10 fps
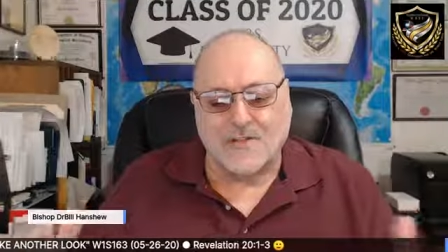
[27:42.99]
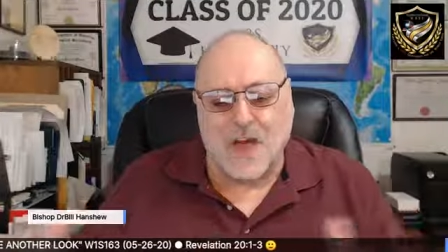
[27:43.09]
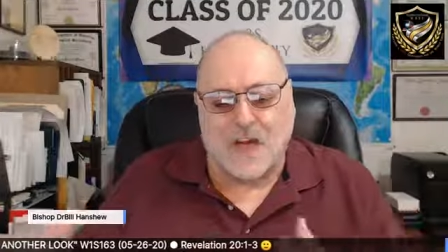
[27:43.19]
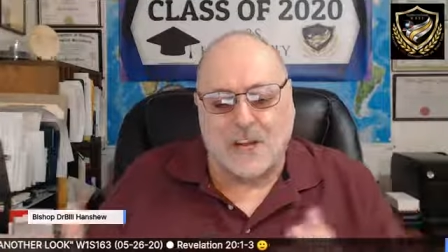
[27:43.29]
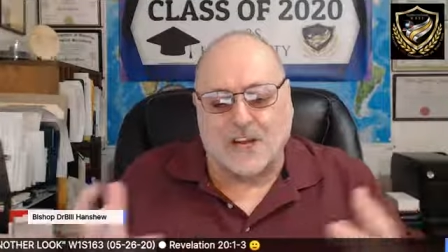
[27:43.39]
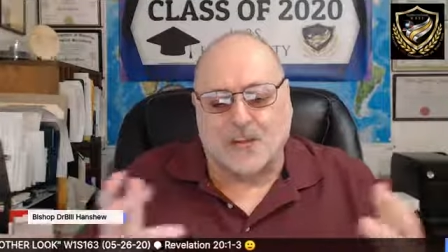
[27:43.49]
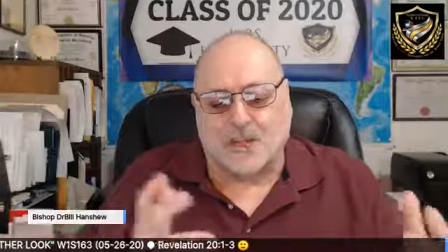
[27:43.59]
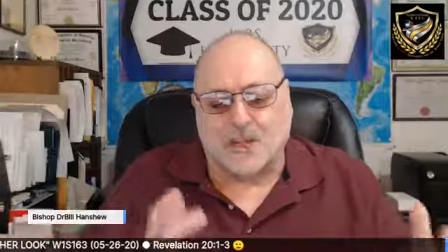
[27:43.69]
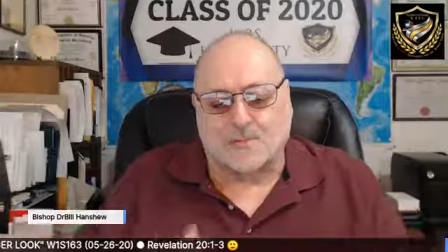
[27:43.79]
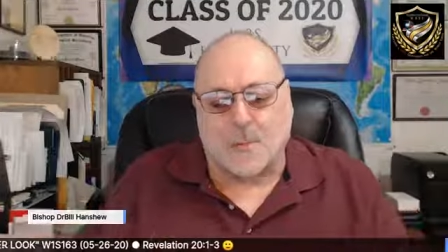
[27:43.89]
that
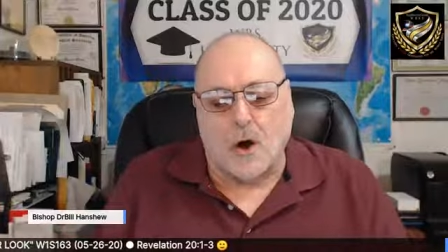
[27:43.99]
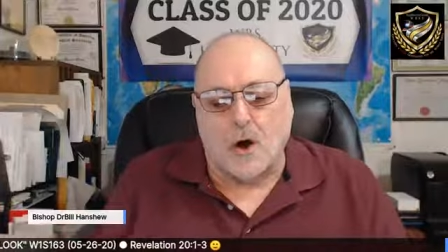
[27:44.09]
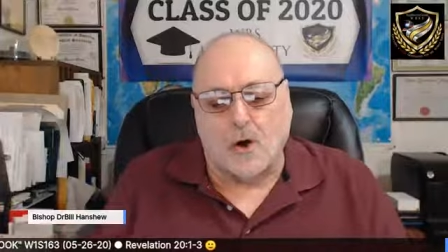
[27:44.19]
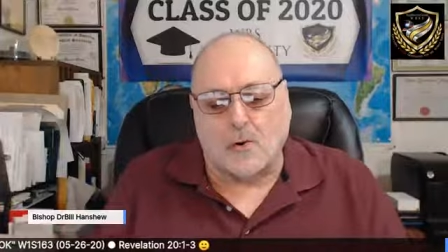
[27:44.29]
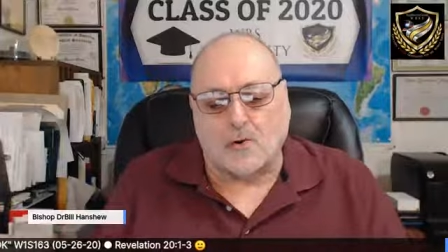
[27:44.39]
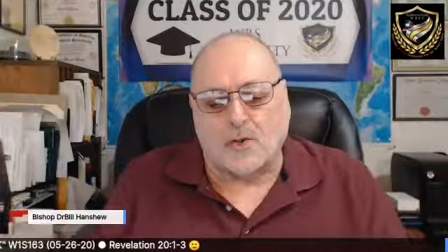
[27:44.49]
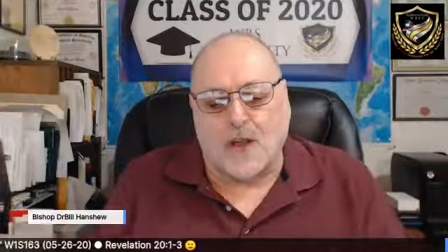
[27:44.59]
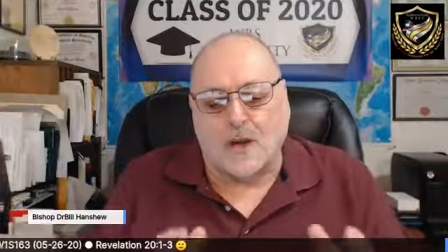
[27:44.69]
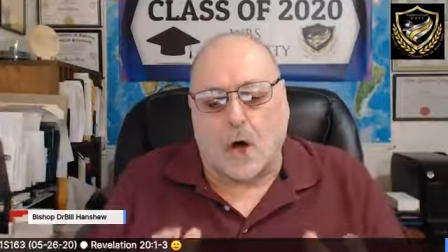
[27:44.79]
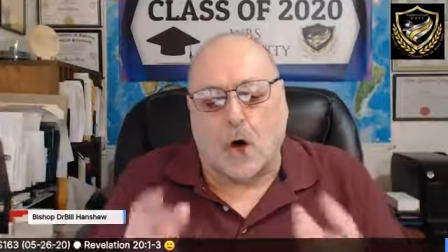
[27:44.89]
exposed
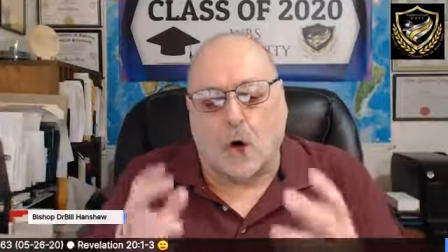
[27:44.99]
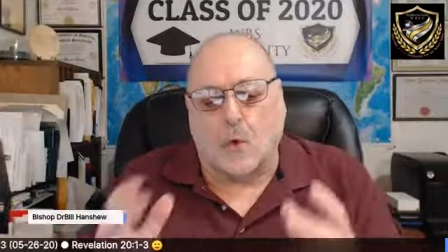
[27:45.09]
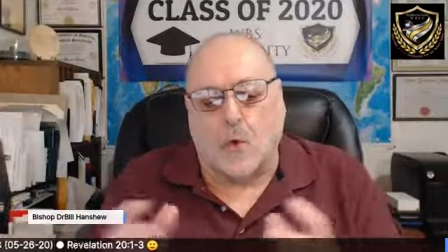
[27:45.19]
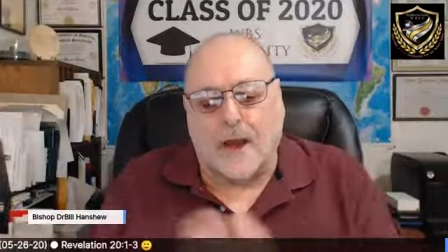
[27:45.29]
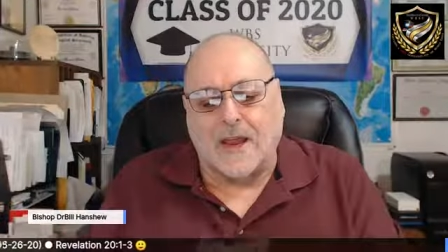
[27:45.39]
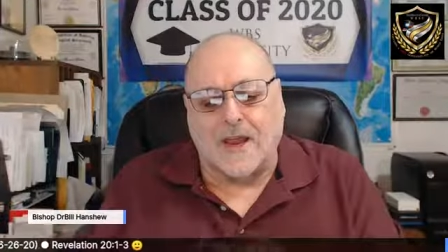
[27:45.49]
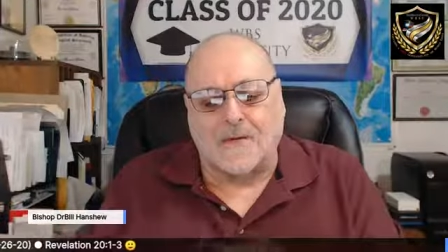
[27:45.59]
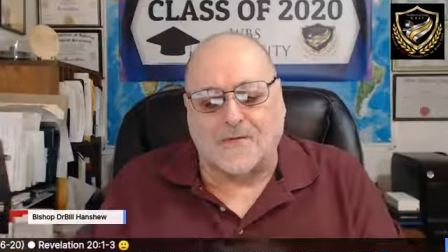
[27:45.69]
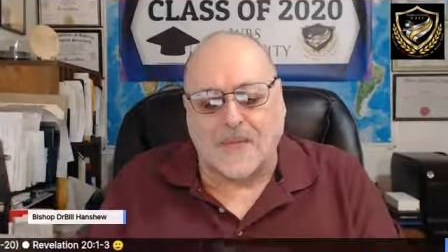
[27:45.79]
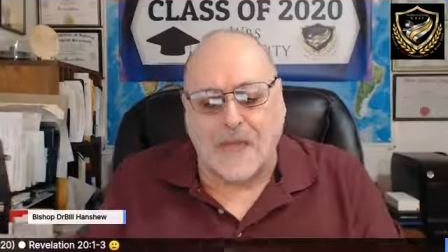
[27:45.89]
an old way
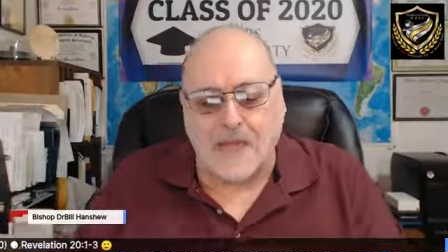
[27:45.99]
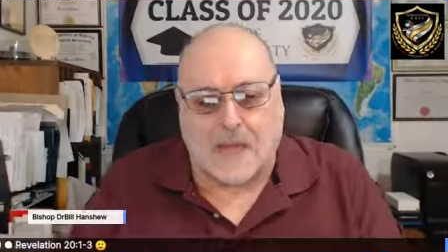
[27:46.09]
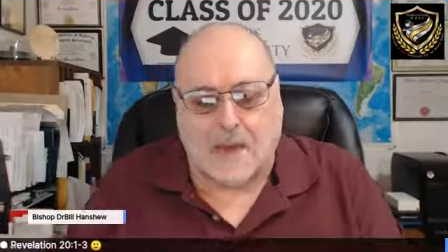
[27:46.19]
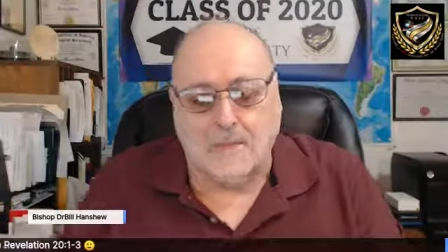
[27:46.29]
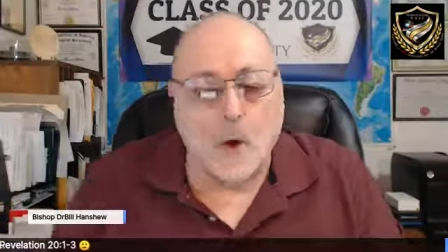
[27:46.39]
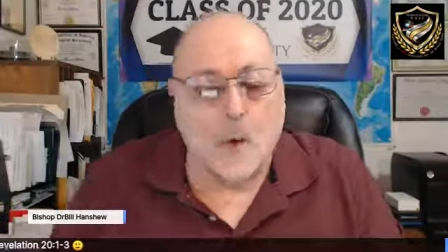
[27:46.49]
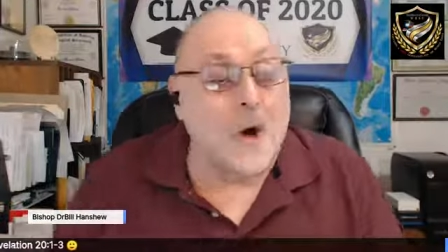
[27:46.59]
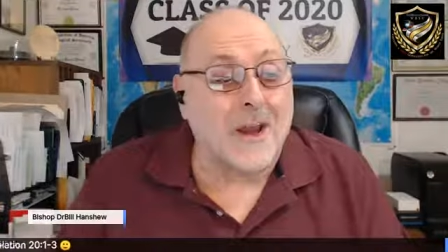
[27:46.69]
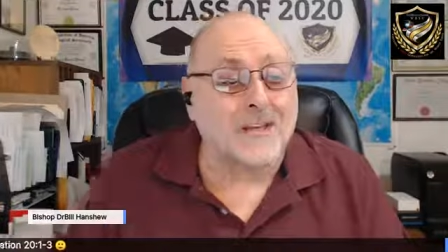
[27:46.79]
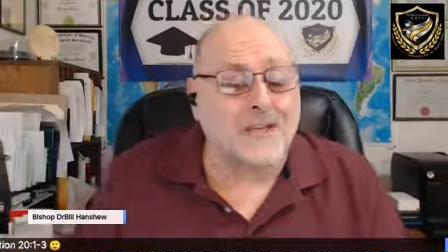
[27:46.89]
of thinking.
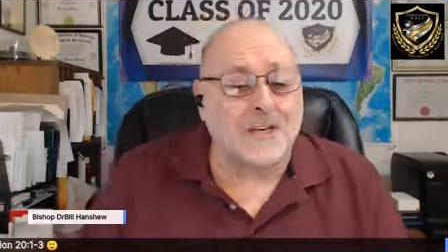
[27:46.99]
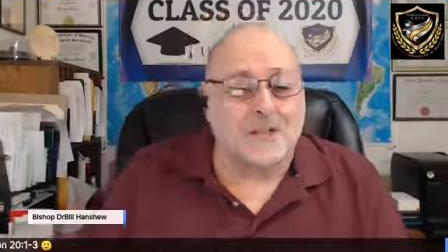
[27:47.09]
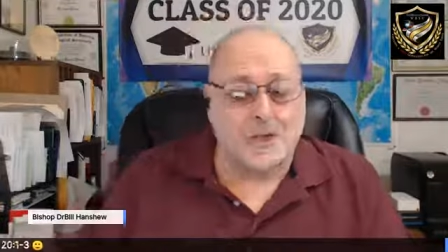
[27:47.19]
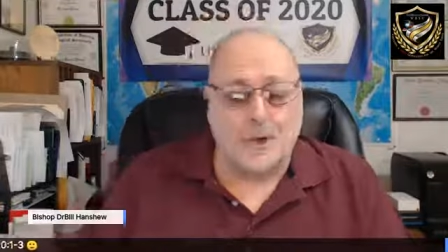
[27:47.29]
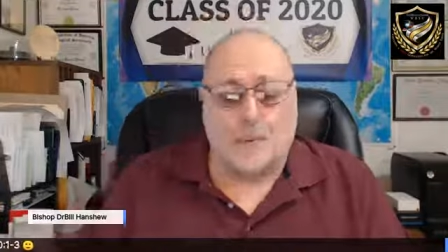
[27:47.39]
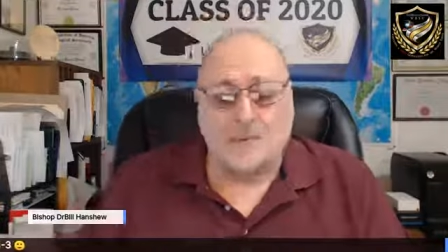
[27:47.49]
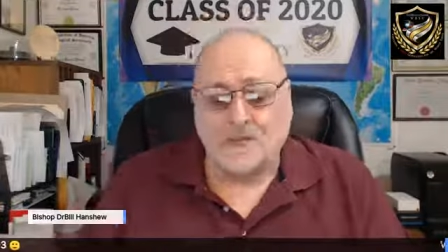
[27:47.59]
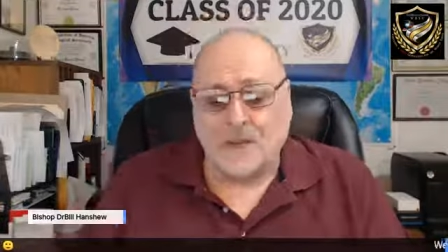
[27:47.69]
What does it do?